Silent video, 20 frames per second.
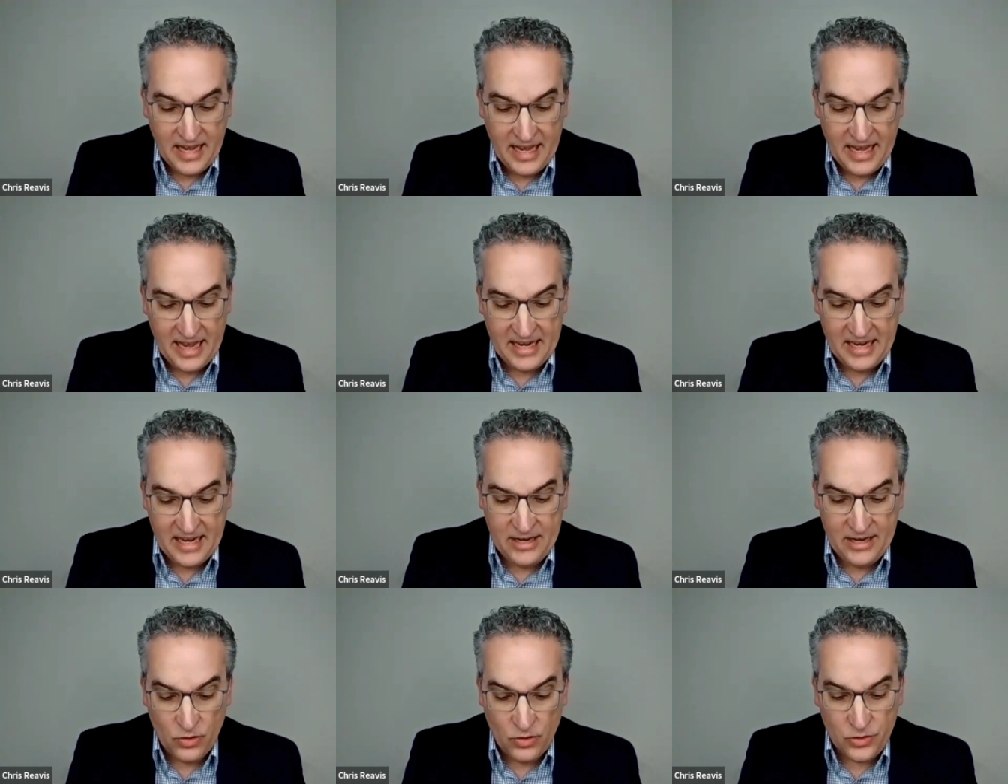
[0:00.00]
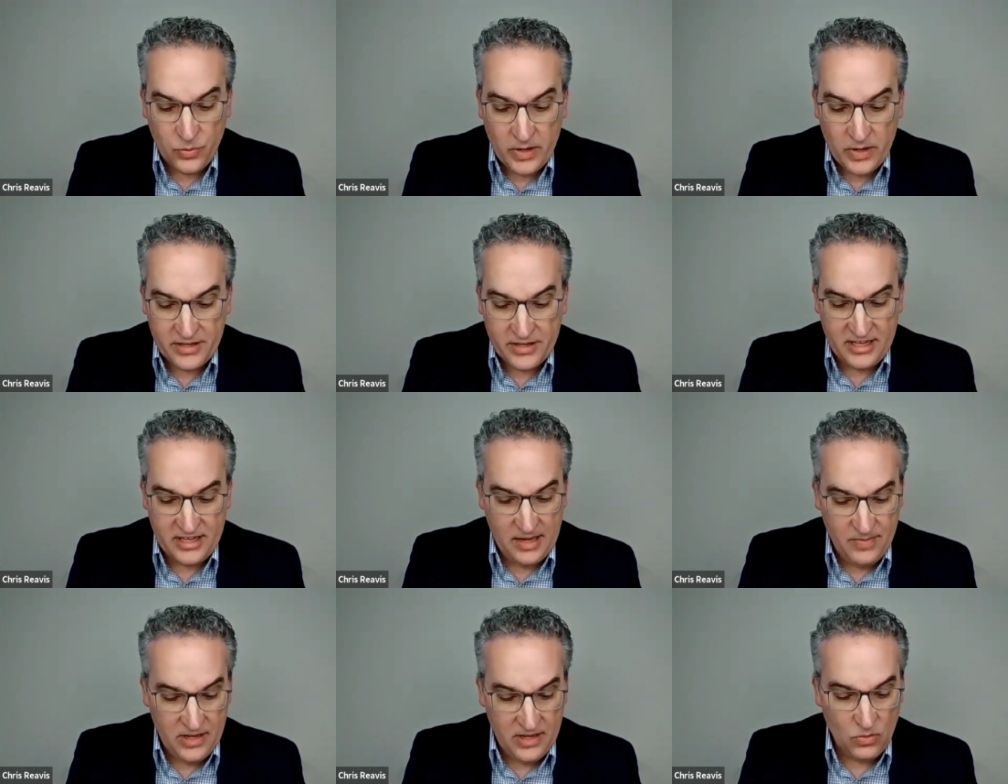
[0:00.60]
And a
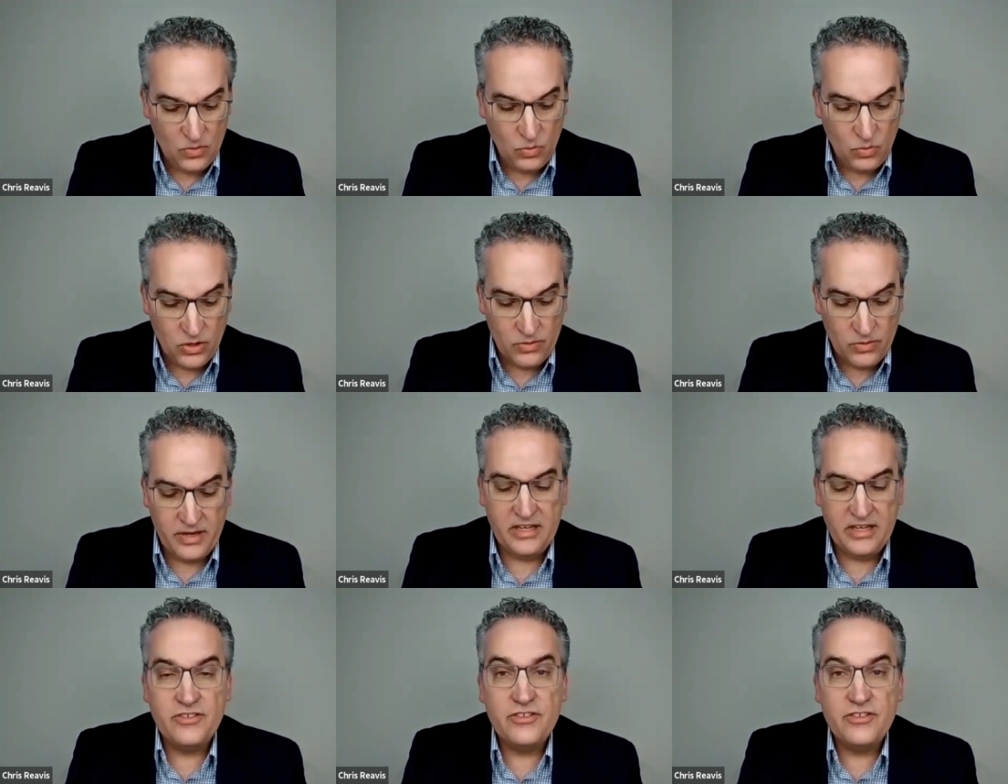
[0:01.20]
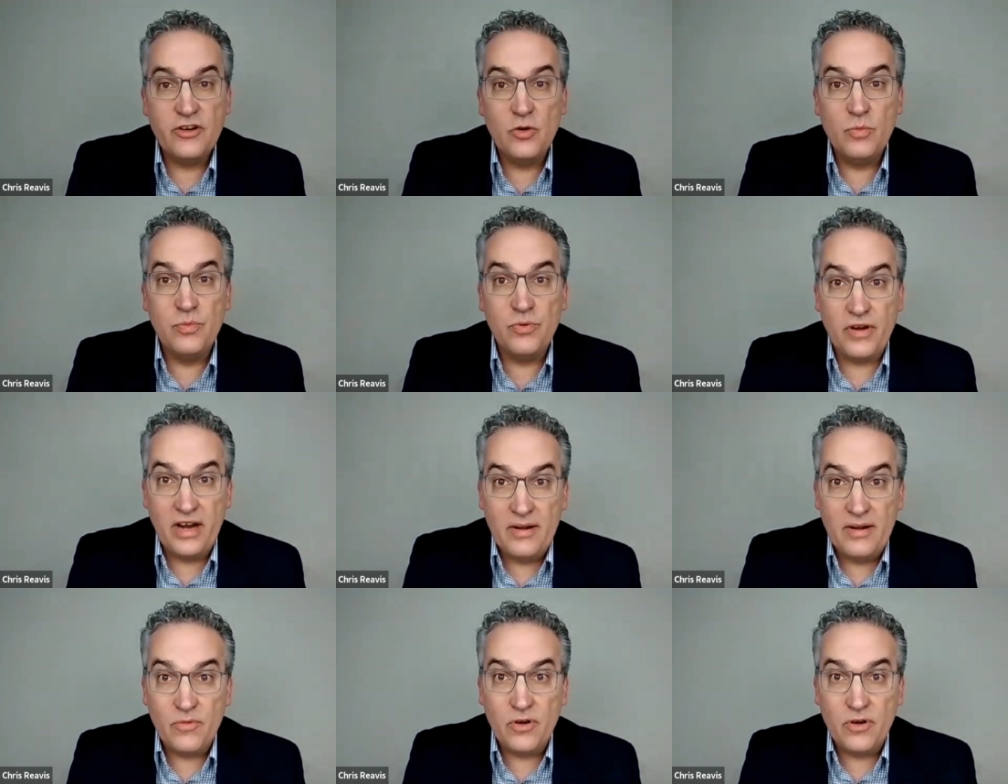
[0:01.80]
Northwest Emmy award-winning show,
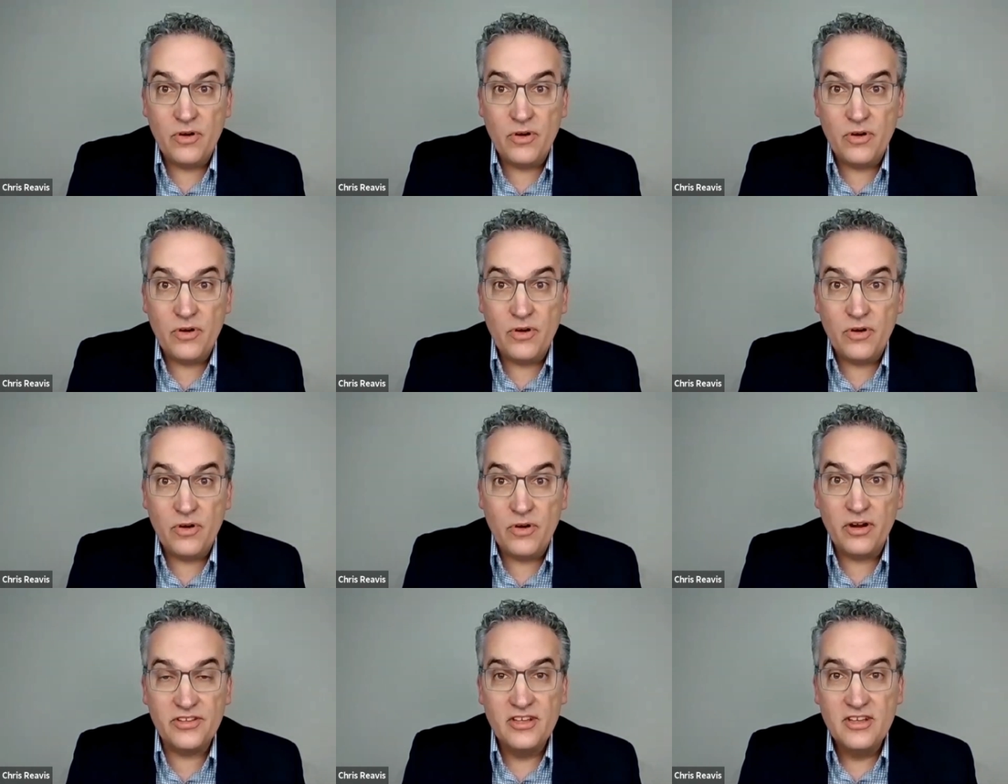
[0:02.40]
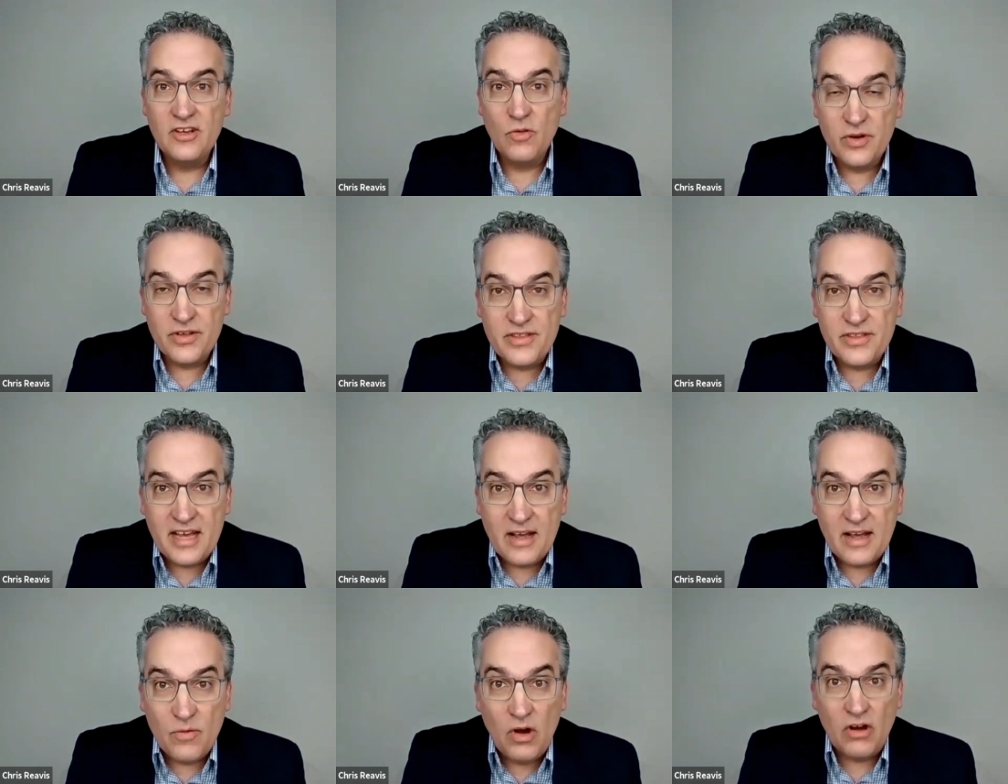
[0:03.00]
BrainWorks.
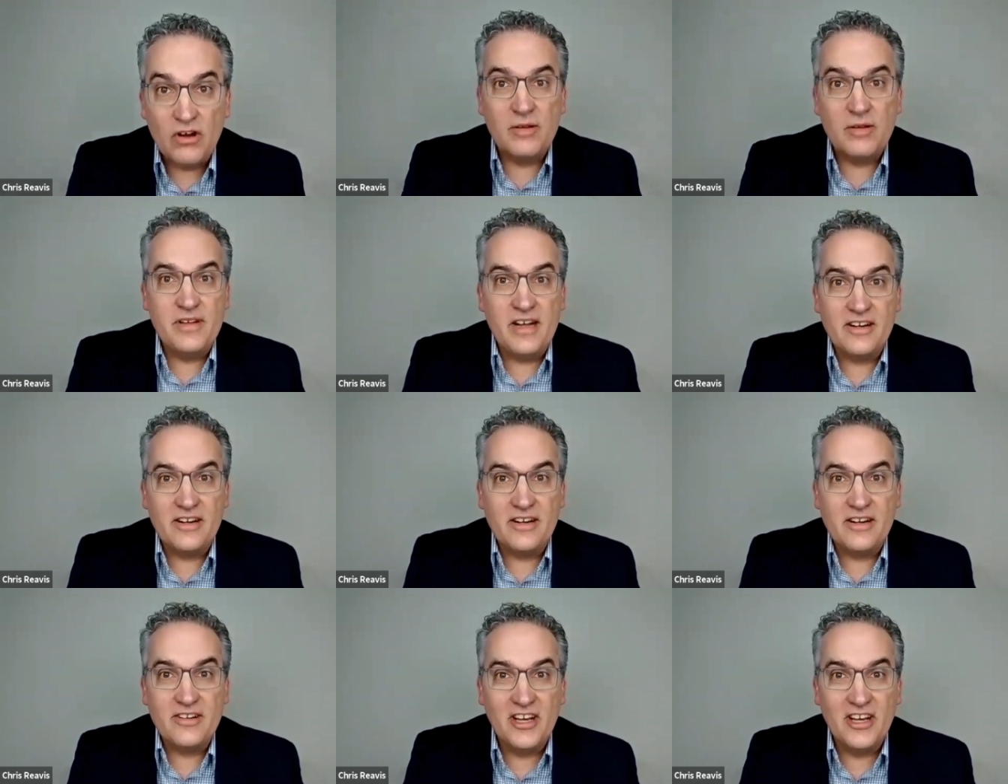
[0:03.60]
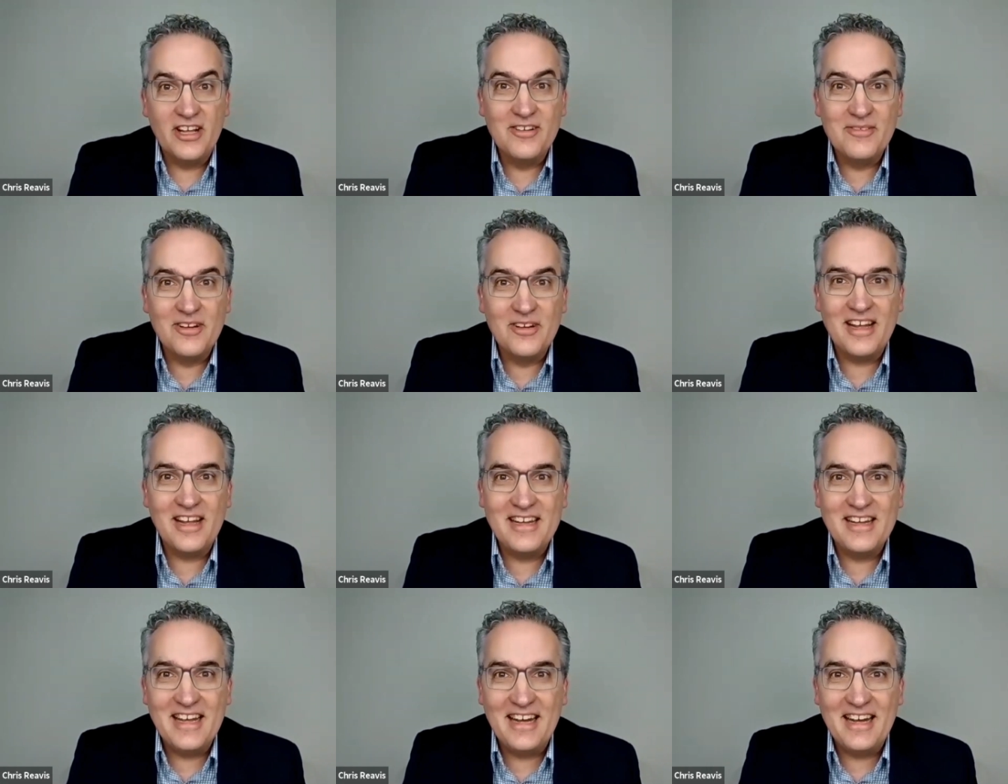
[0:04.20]
With that, welcome, Dr. Chudler.
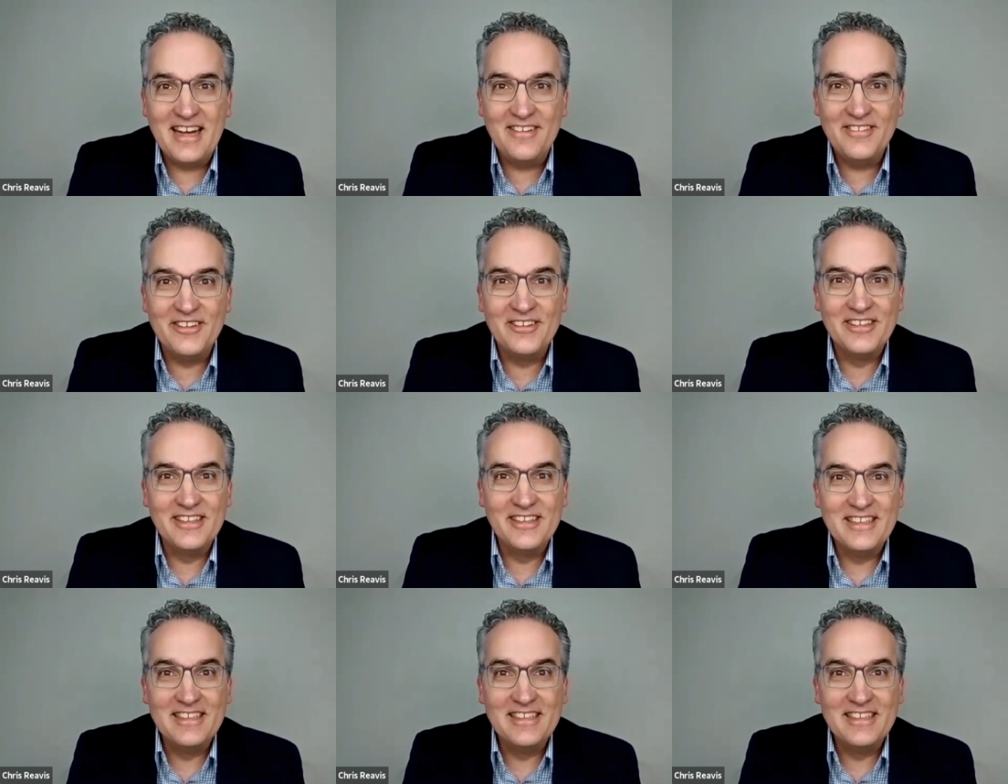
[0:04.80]
We're glad to have you.